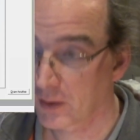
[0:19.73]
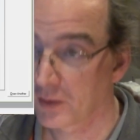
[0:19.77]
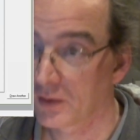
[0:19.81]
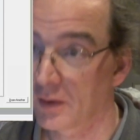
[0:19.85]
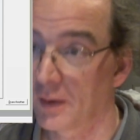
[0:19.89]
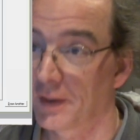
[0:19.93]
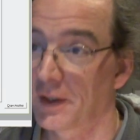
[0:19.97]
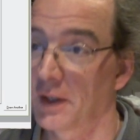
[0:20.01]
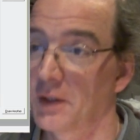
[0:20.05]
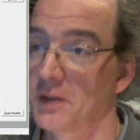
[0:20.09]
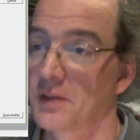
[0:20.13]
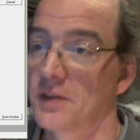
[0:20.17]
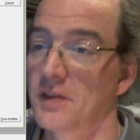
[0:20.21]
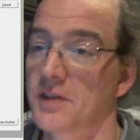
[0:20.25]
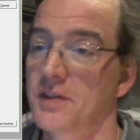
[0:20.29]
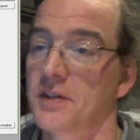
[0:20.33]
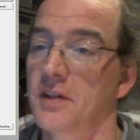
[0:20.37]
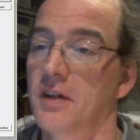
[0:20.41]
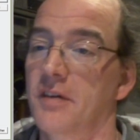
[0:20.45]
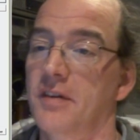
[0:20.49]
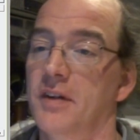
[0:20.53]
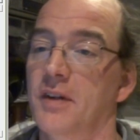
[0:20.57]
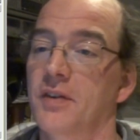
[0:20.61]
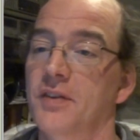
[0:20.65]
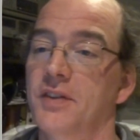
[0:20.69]
I go to the
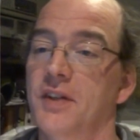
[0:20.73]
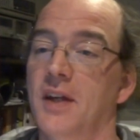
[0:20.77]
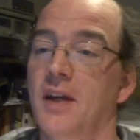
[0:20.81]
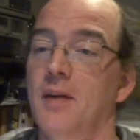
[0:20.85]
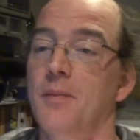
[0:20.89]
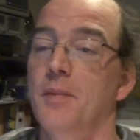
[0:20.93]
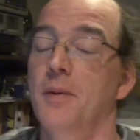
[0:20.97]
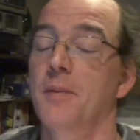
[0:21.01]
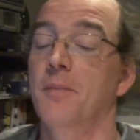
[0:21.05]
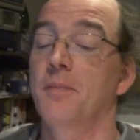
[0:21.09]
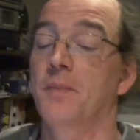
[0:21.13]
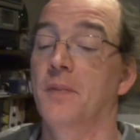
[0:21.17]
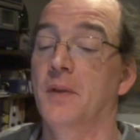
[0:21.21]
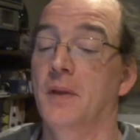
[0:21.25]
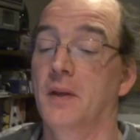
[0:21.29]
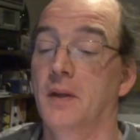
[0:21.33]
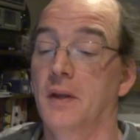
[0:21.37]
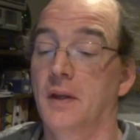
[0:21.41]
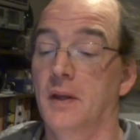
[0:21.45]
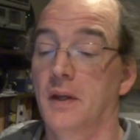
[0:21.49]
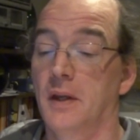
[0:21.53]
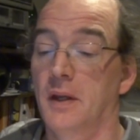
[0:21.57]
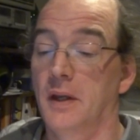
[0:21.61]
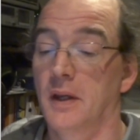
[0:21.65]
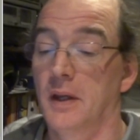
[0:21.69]
scenarios tab,
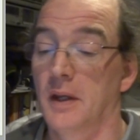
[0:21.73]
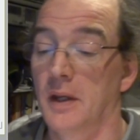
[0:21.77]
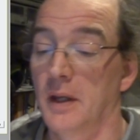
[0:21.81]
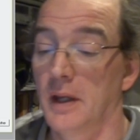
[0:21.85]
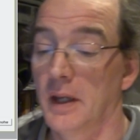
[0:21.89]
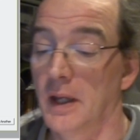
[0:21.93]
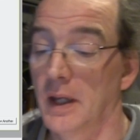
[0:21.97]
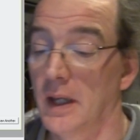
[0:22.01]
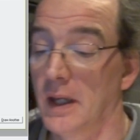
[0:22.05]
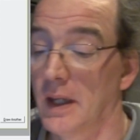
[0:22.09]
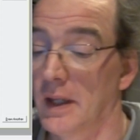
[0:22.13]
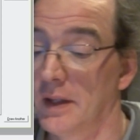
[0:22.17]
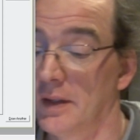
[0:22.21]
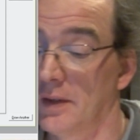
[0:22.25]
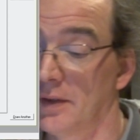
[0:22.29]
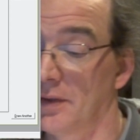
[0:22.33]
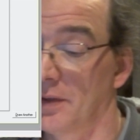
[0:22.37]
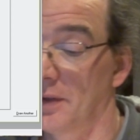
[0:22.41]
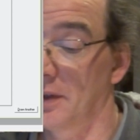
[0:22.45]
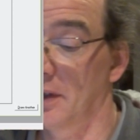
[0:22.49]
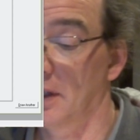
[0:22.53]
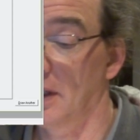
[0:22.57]
and